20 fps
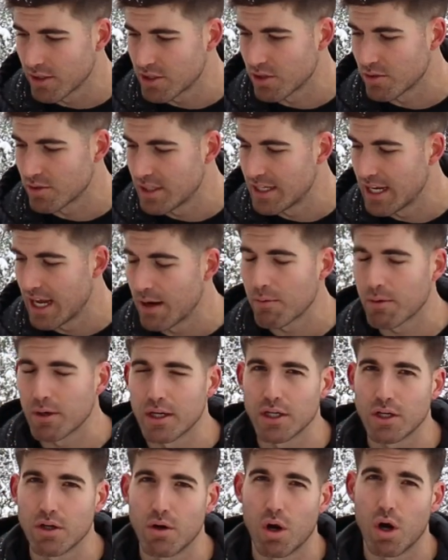So today we're
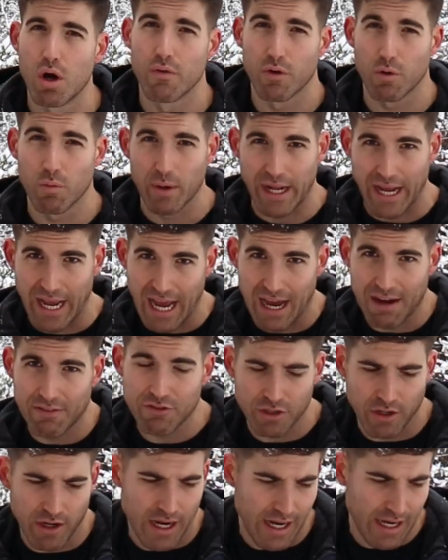gonna go over what I have
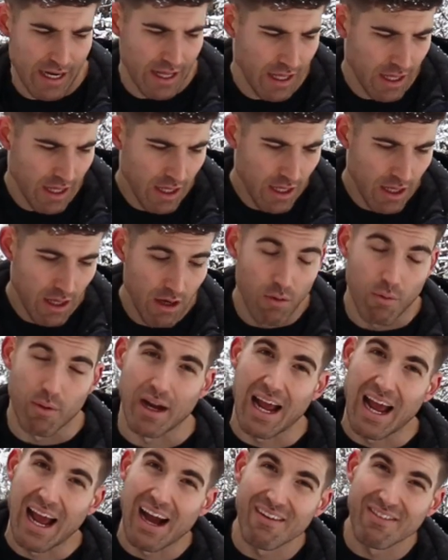tried, what
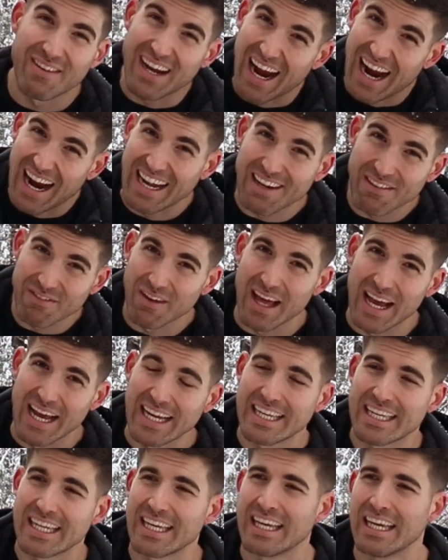I have kind of
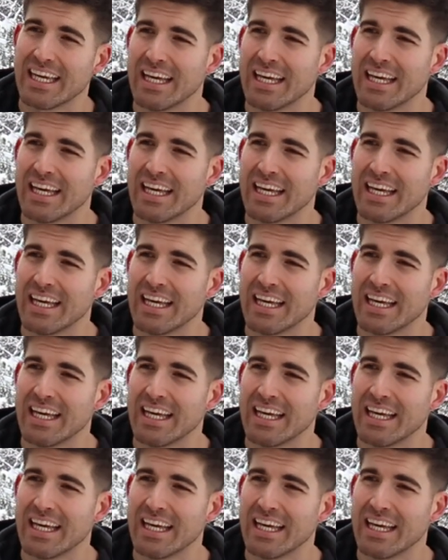liked,